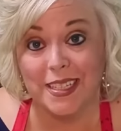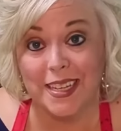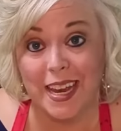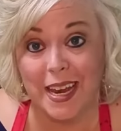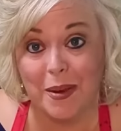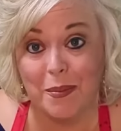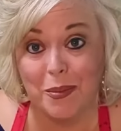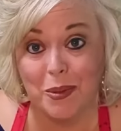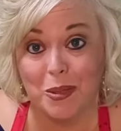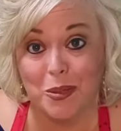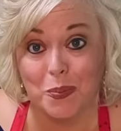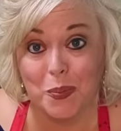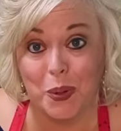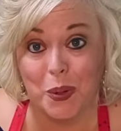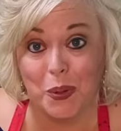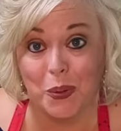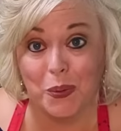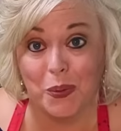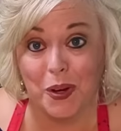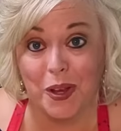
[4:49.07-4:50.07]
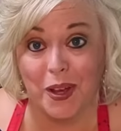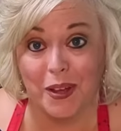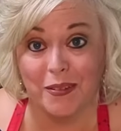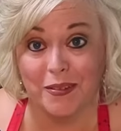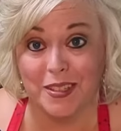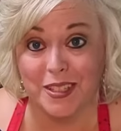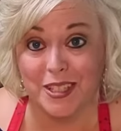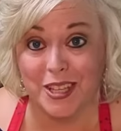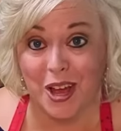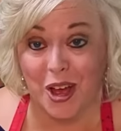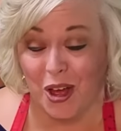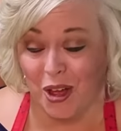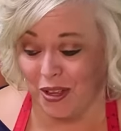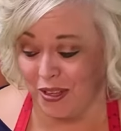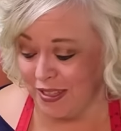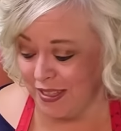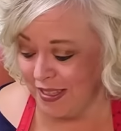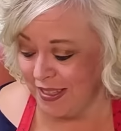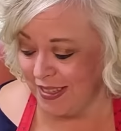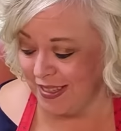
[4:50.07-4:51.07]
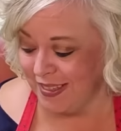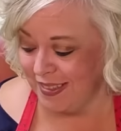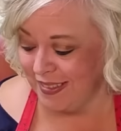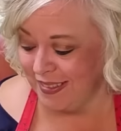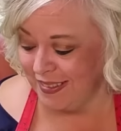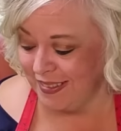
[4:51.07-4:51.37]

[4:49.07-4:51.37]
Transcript: tablespoon of salt,